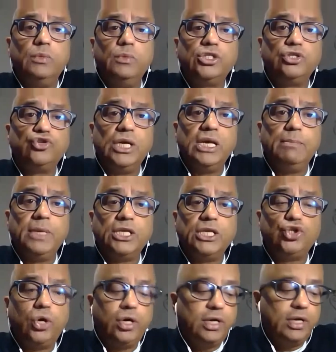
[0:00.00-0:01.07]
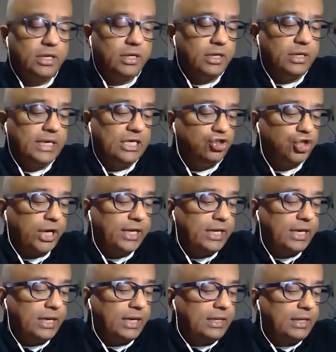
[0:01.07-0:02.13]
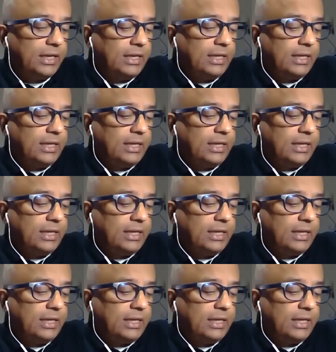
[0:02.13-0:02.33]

which is really matured uh, in china